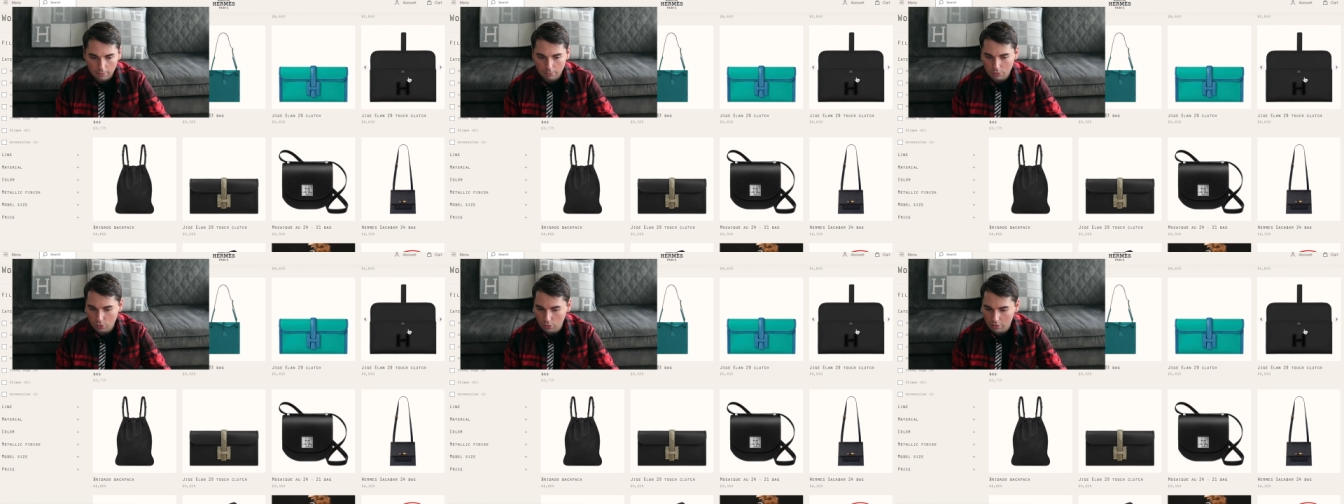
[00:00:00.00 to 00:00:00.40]

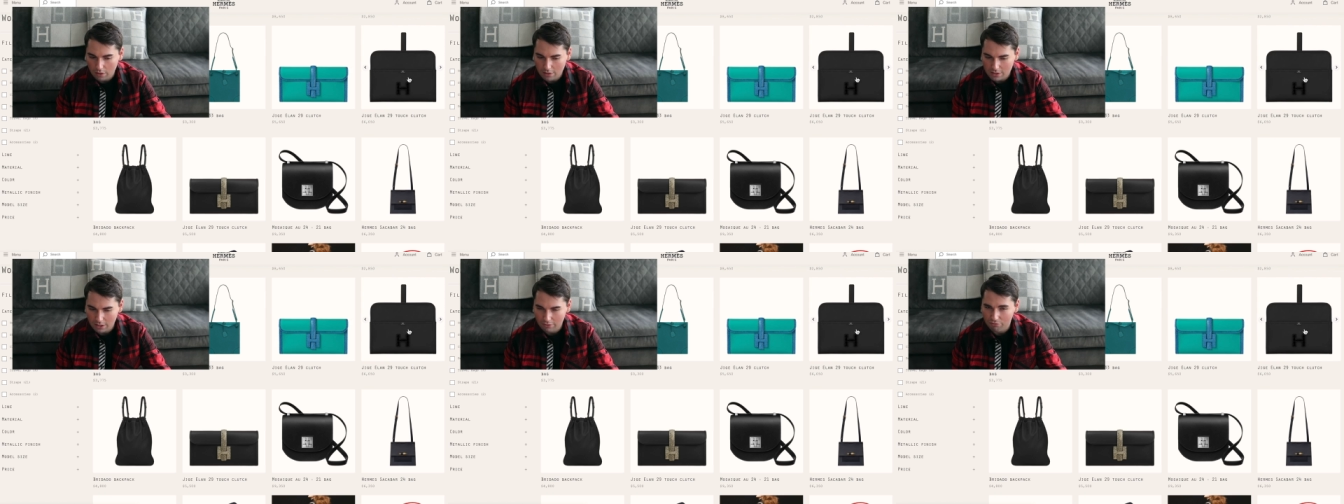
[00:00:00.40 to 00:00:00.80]

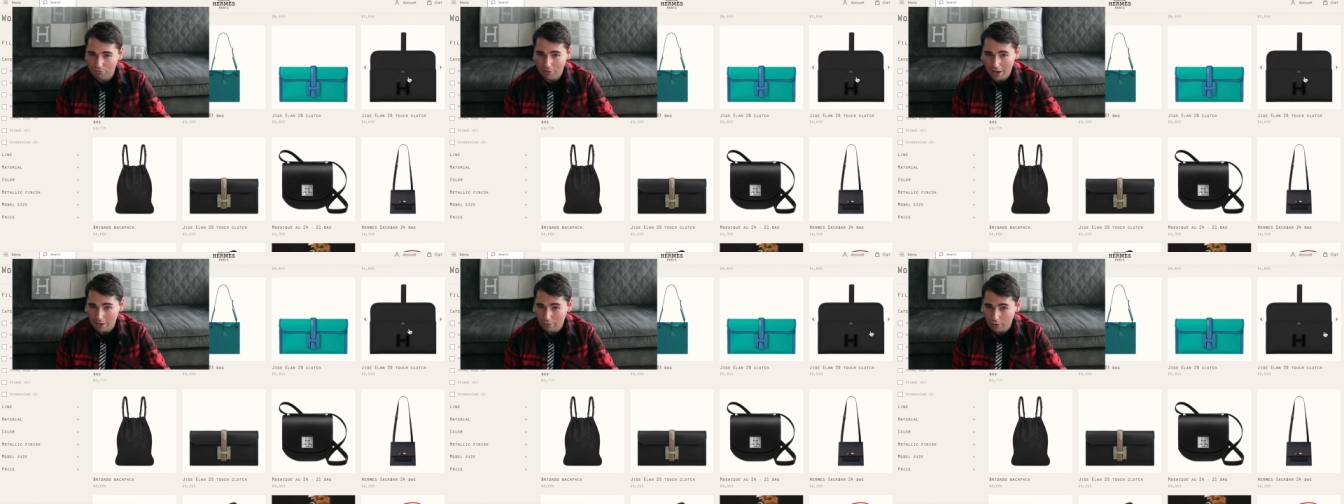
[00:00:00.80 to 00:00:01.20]

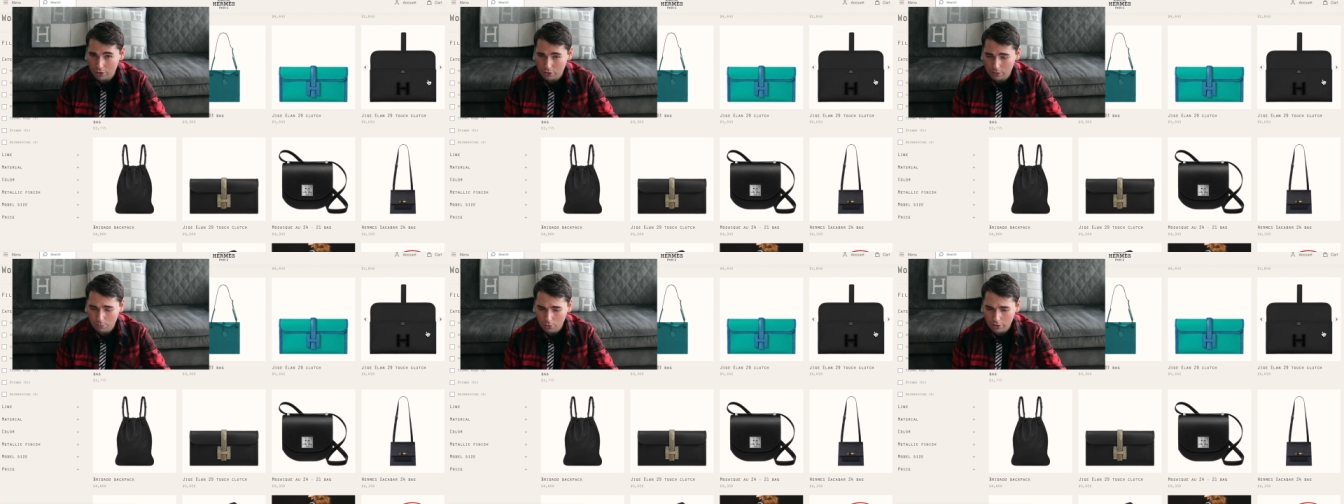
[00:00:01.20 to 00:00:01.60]

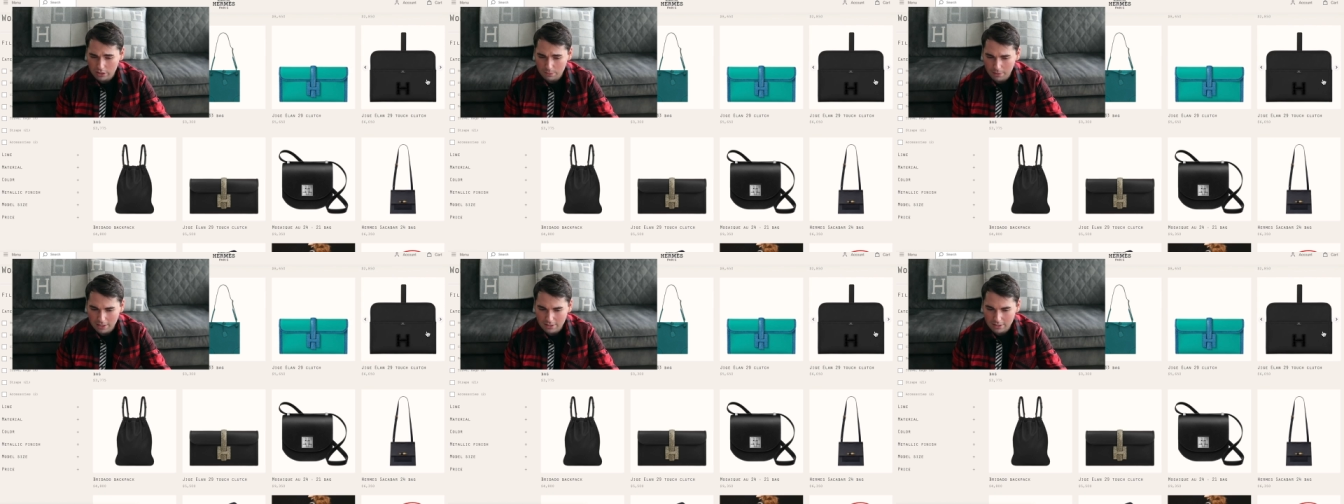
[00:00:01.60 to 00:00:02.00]
$2,500 more
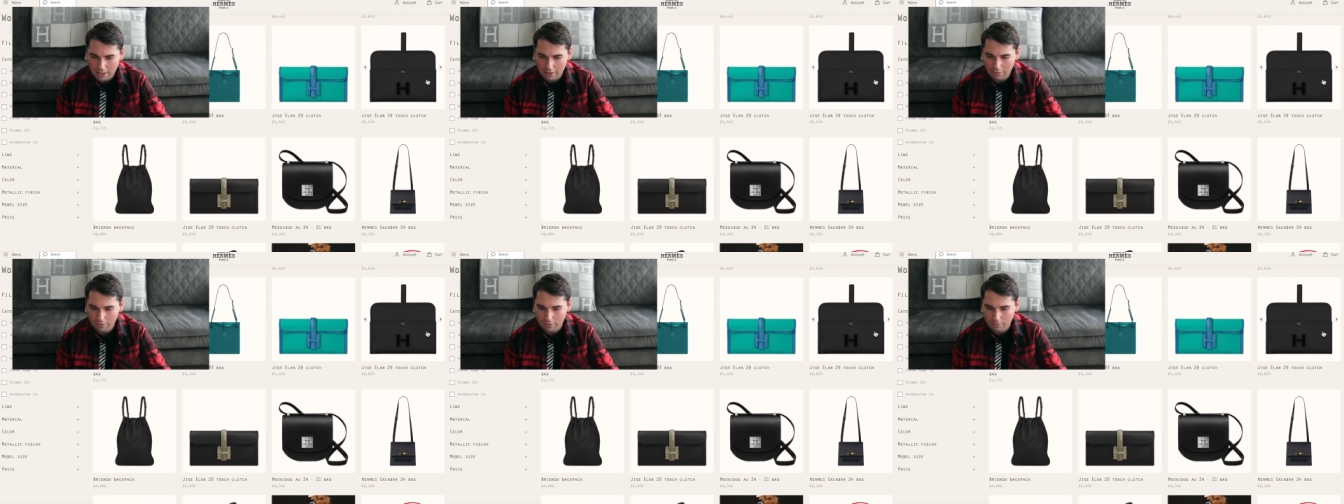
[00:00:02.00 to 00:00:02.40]

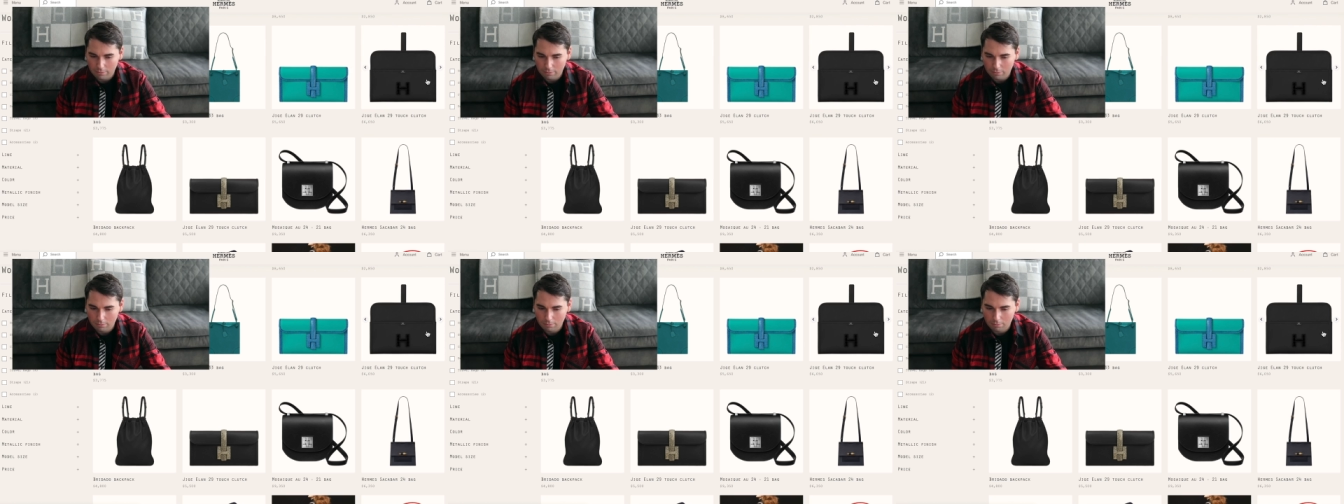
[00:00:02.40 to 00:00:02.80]
expensive.
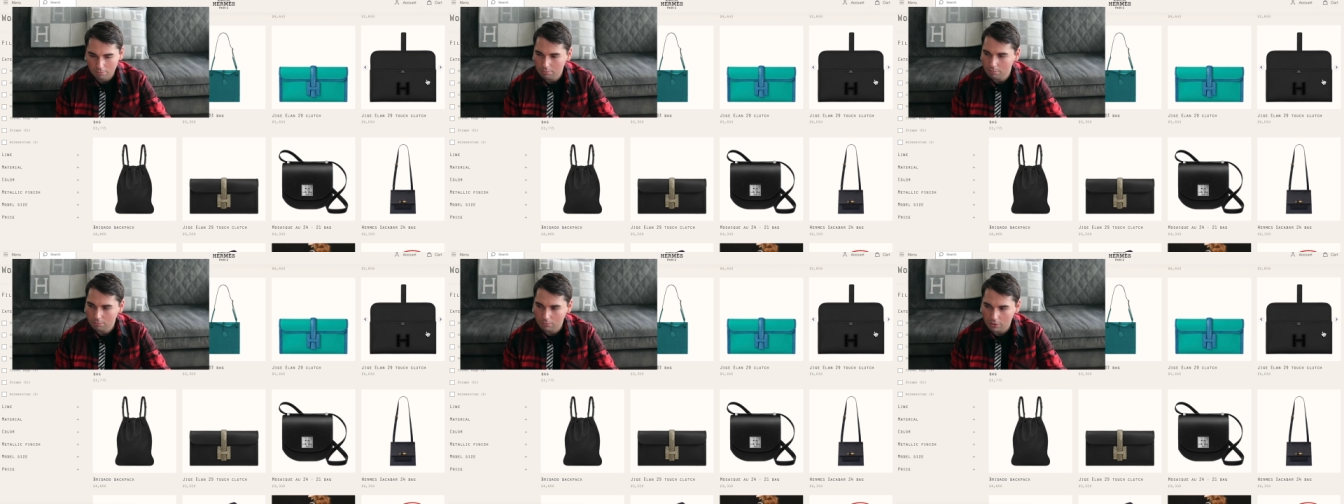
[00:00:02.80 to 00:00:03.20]

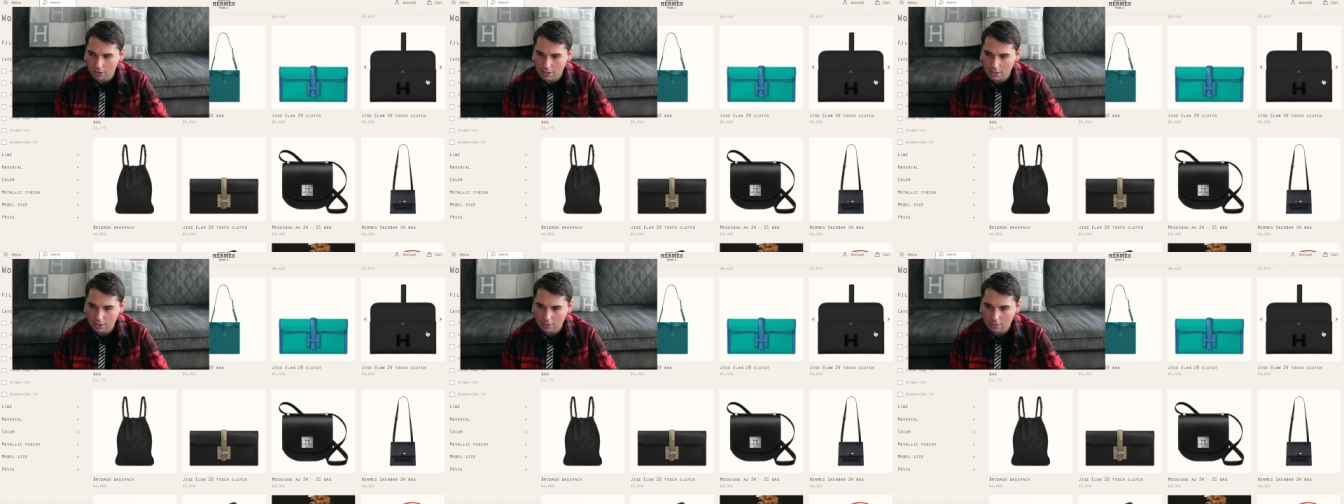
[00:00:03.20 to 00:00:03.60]

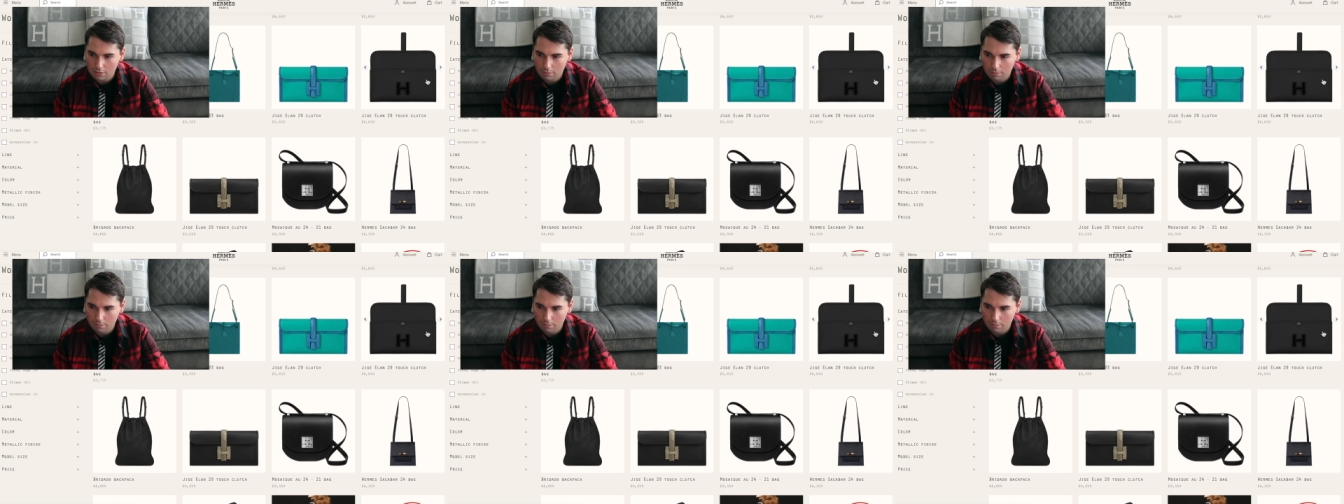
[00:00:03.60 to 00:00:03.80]
Is it?